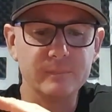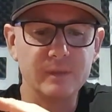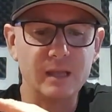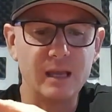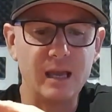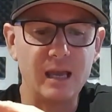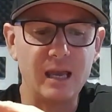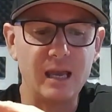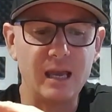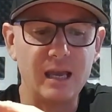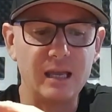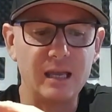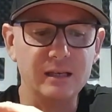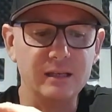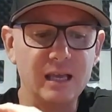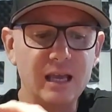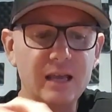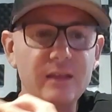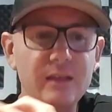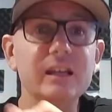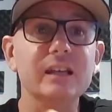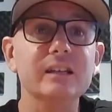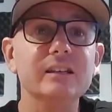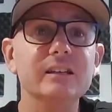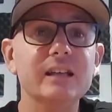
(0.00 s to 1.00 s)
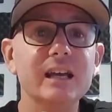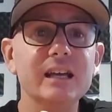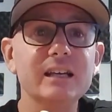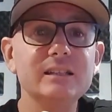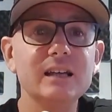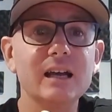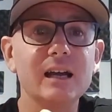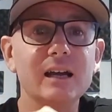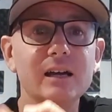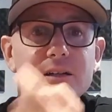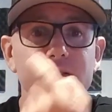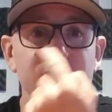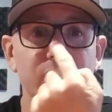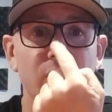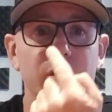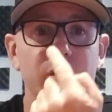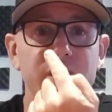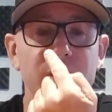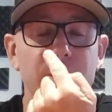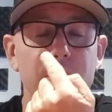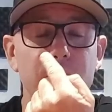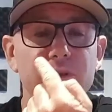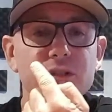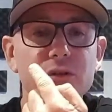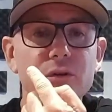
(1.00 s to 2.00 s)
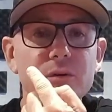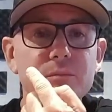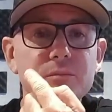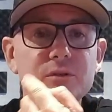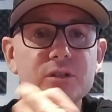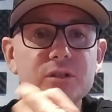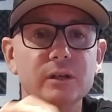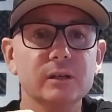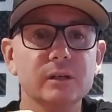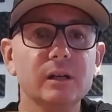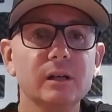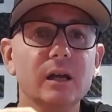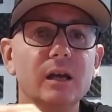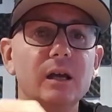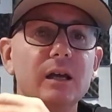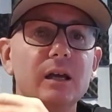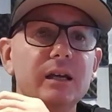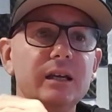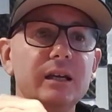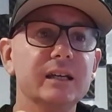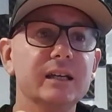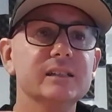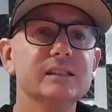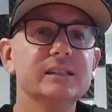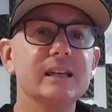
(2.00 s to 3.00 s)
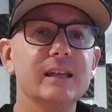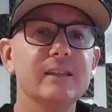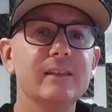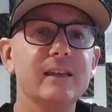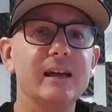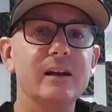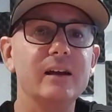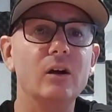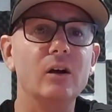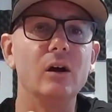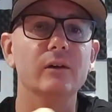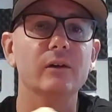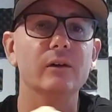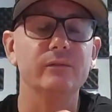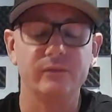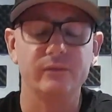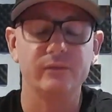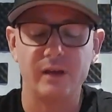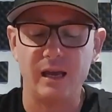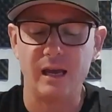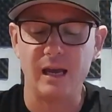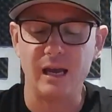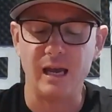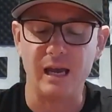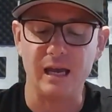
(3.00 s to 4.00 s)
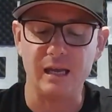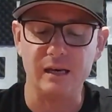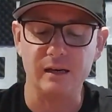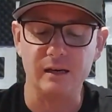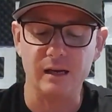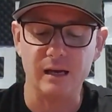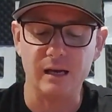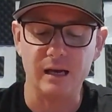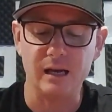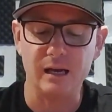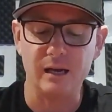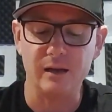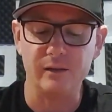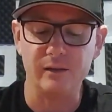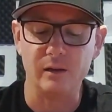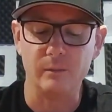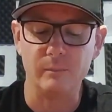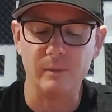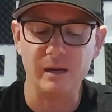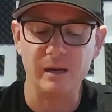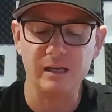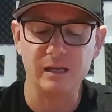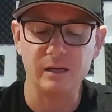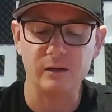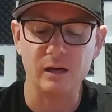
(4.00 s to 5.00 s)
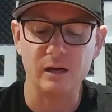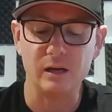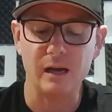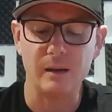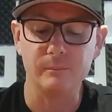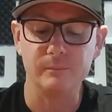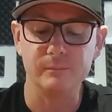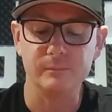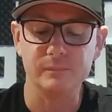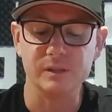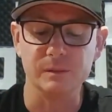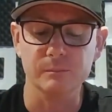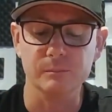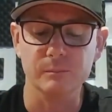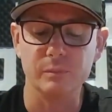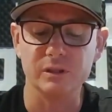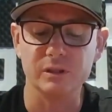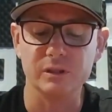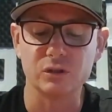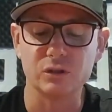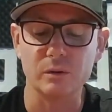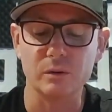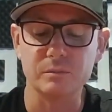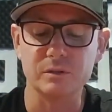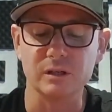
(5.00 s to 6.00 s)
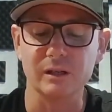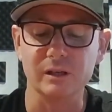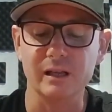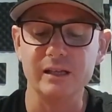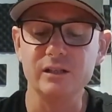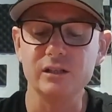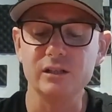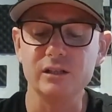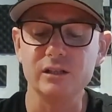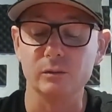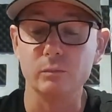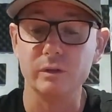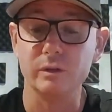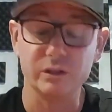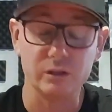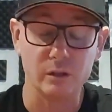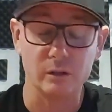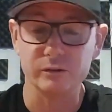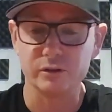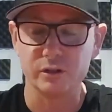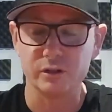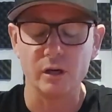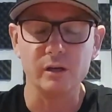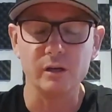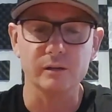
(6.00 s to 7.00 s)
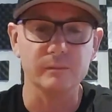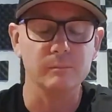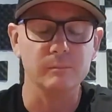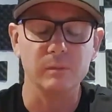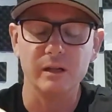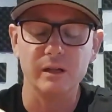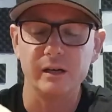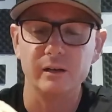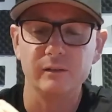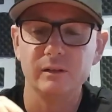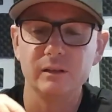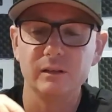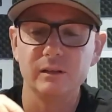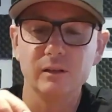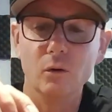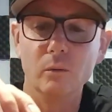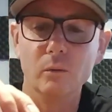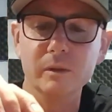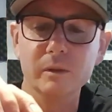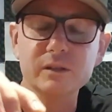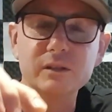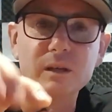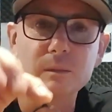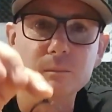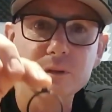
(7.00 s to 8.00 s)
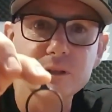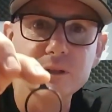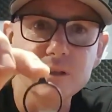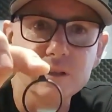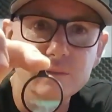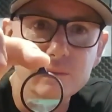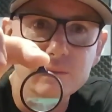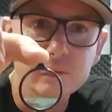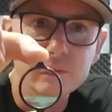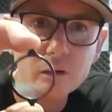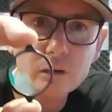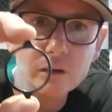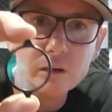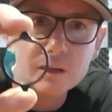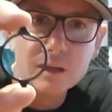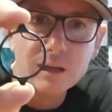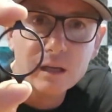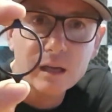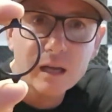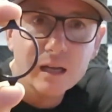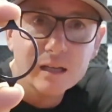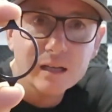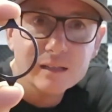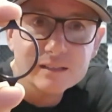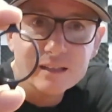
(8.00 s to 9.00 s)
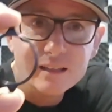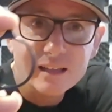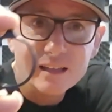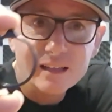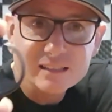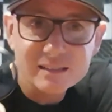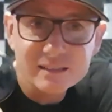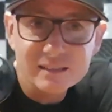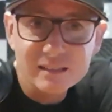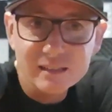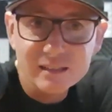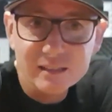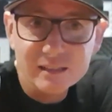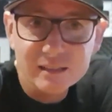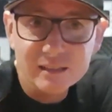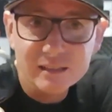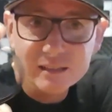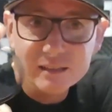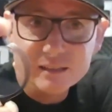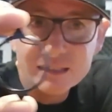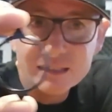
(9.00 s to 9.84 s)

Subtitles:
and get your details on your prescription. You can send that off, and they'll make up some prescription lenses, which I'll show you. Bloody almost completely forgot. So that's the